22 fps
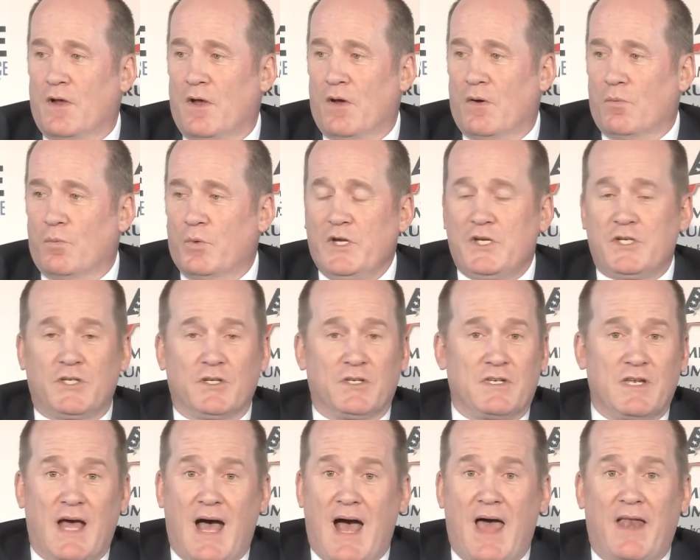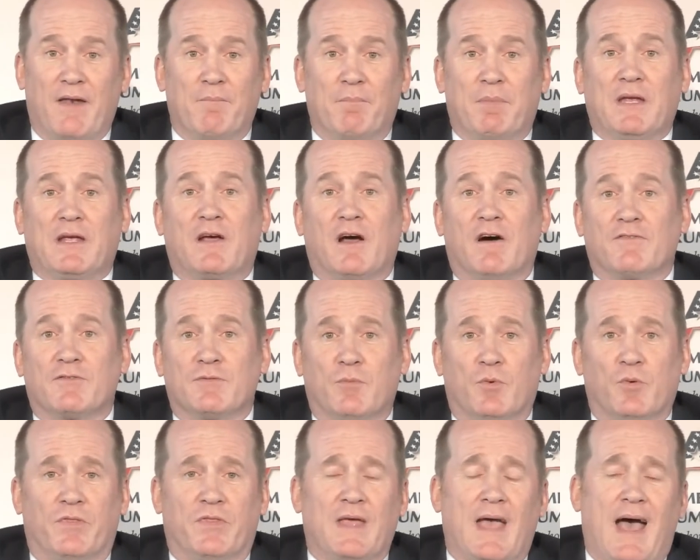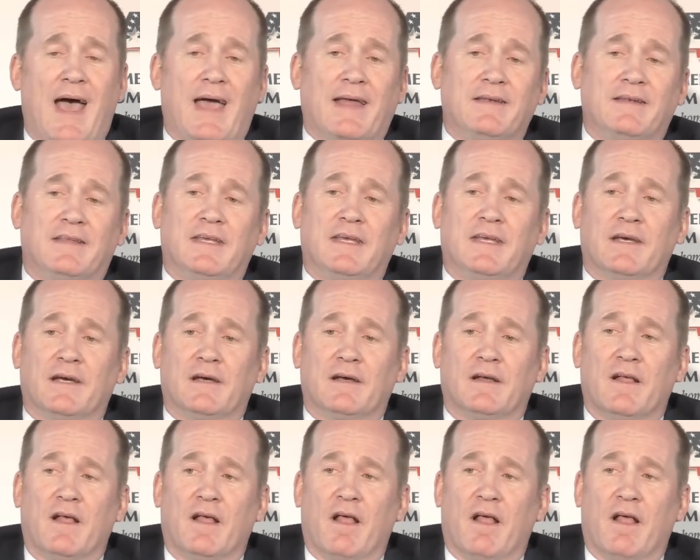We should not be comfortable with the idea